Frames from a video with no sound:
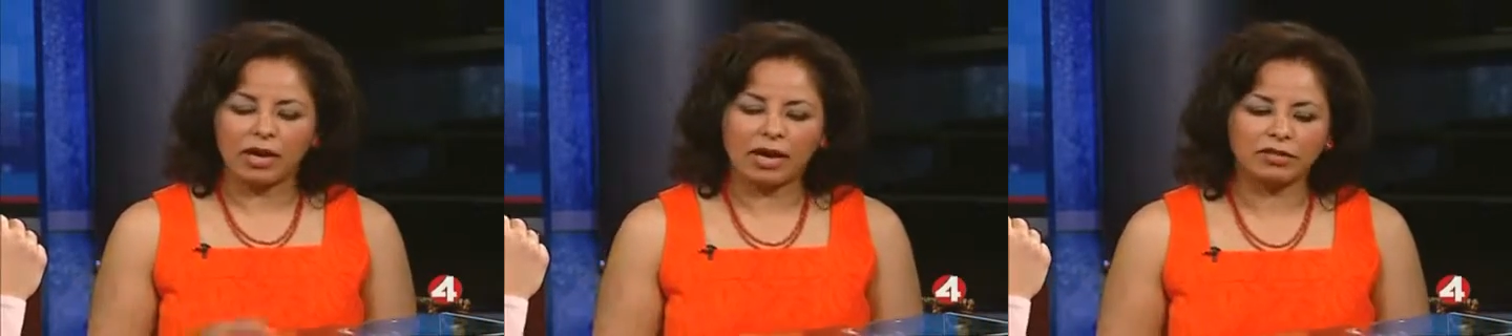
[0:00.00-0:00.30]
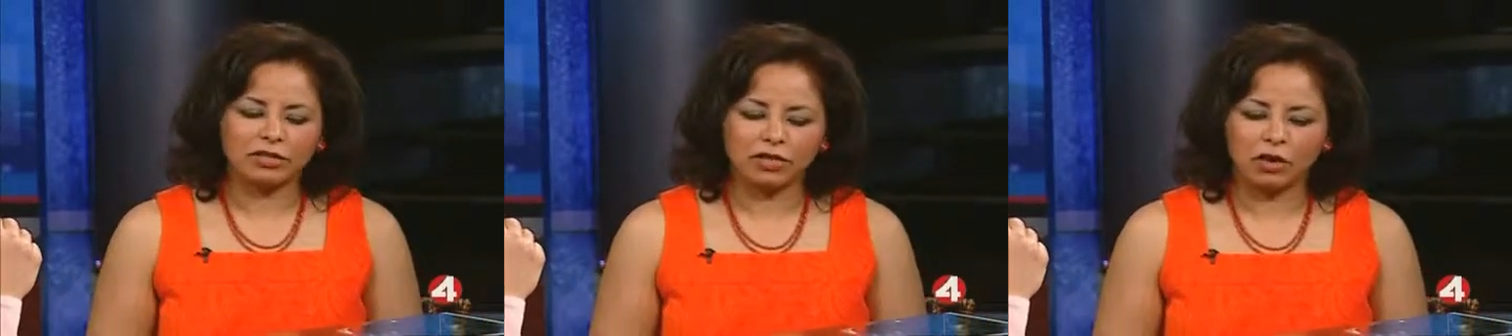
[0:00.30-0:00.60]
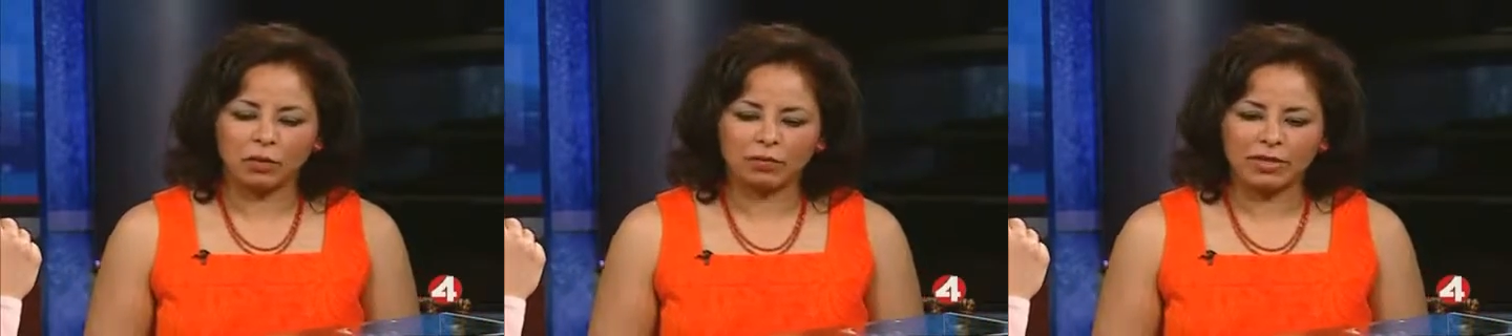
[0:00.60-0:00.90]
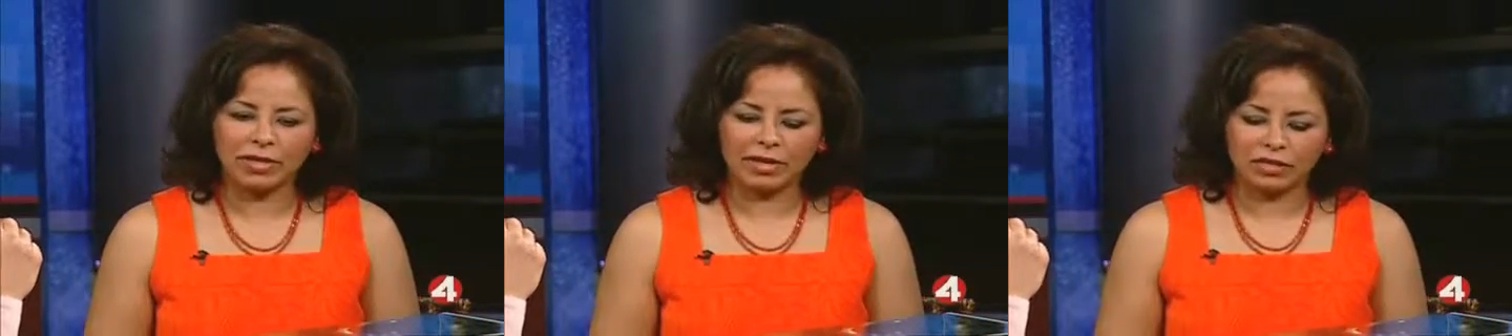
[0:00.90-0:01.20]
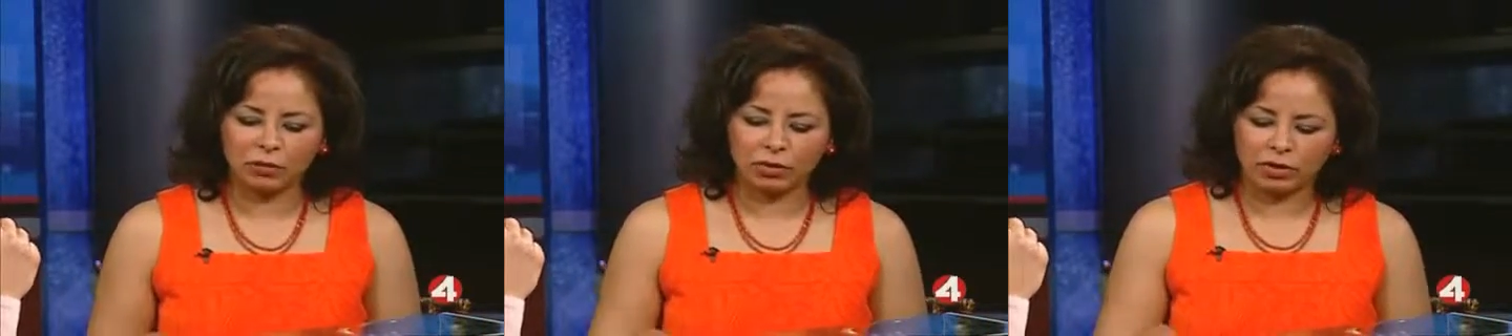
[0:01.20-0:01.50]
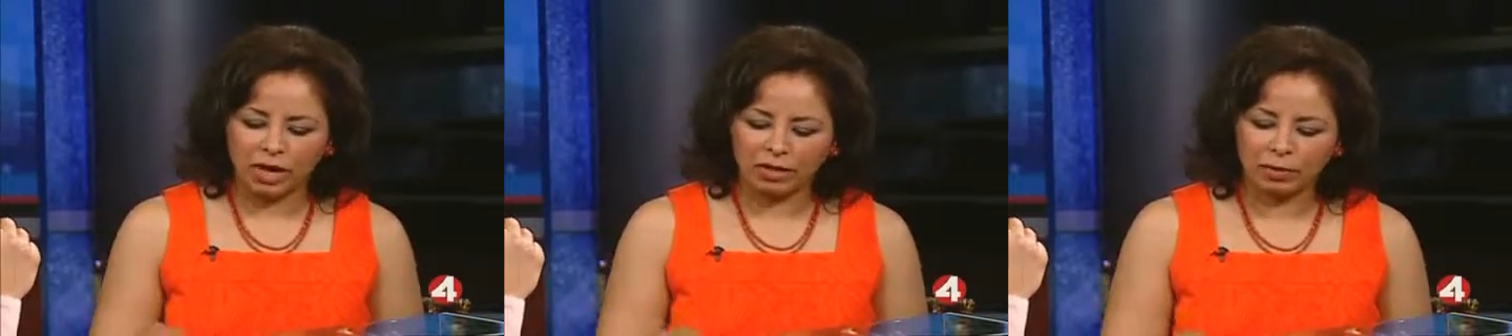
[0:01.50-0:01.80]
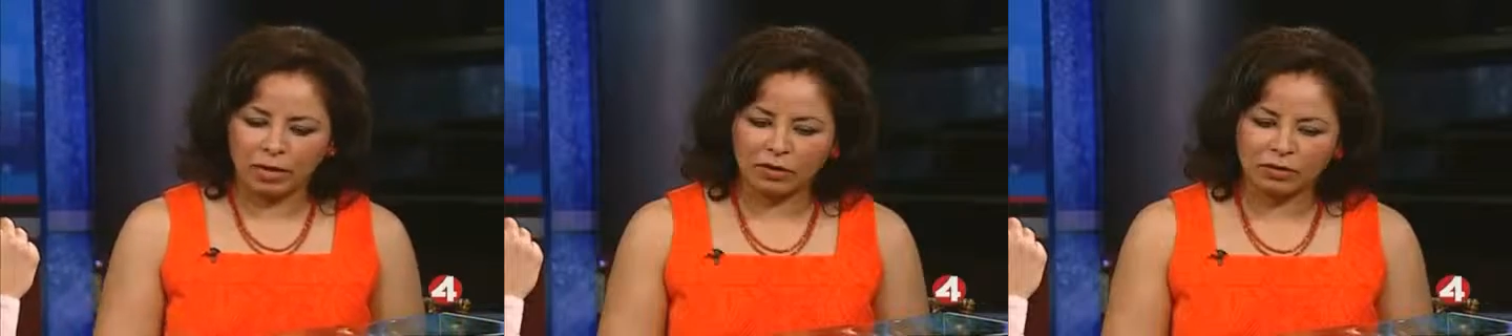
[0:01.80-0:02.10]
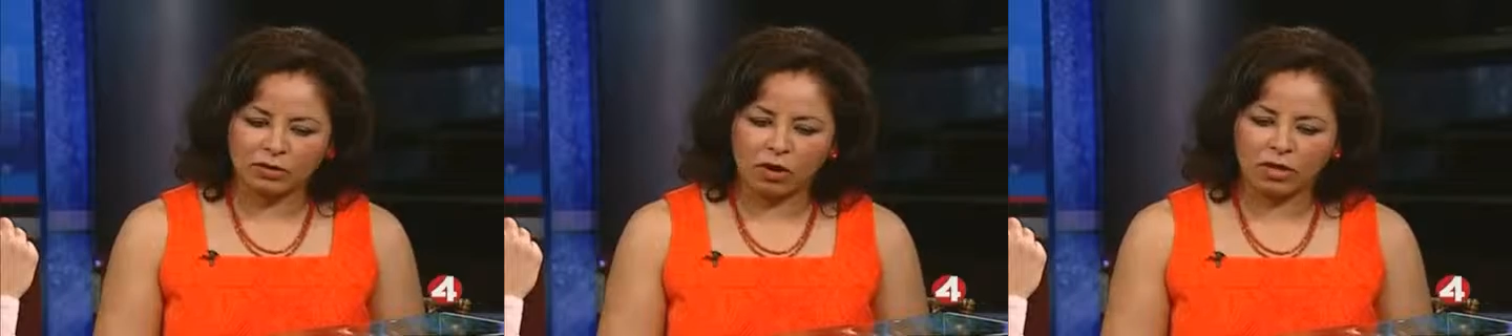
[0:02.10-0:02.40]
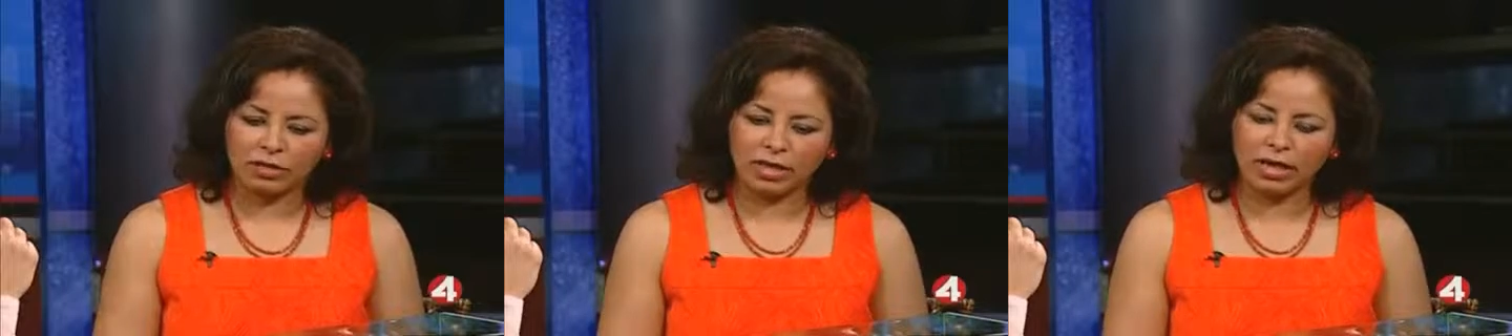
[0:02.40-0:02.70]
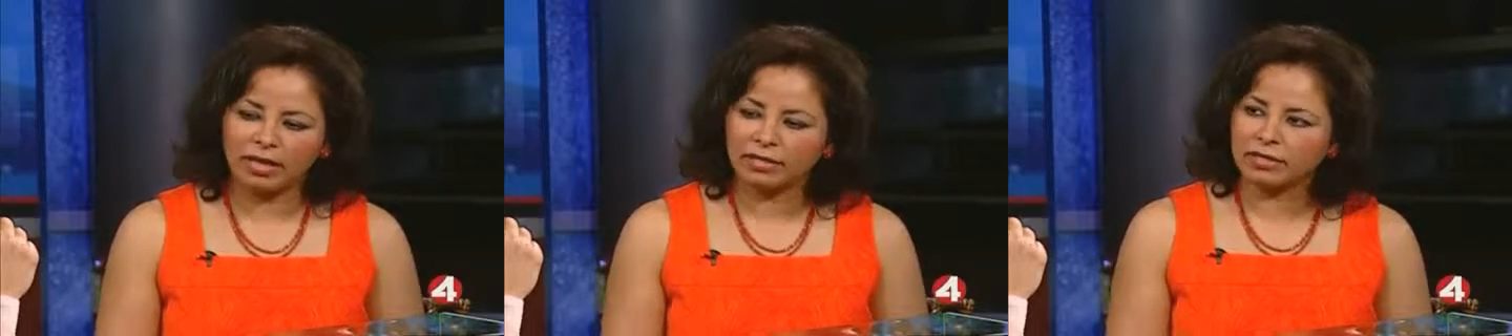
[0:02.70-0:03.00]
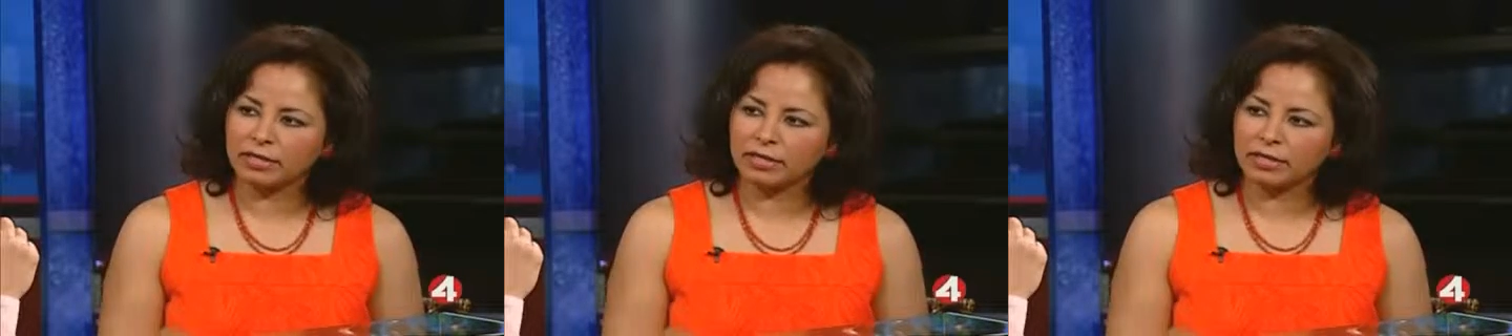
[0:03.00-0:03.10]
And so the laser we're talking about is called a